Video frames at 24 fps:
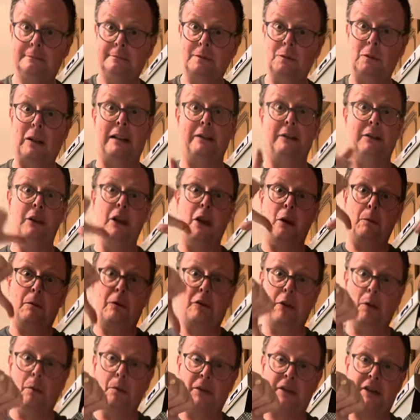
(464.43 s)
Well, no.
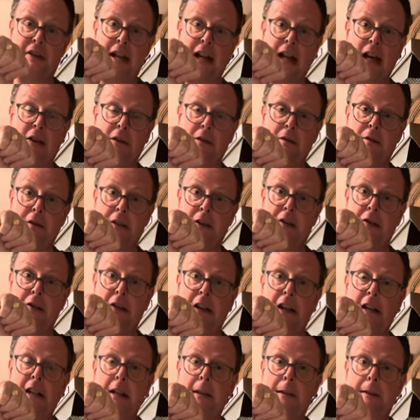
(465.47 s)
Thumbs down for
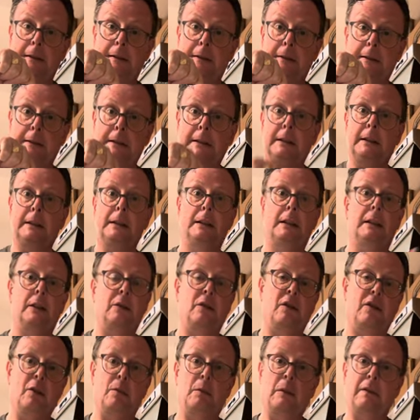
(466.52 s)
three.
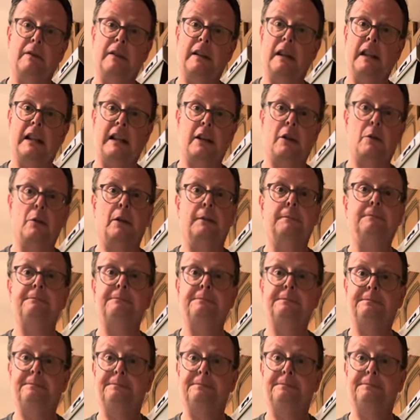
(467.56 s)
And thumb up for the last one.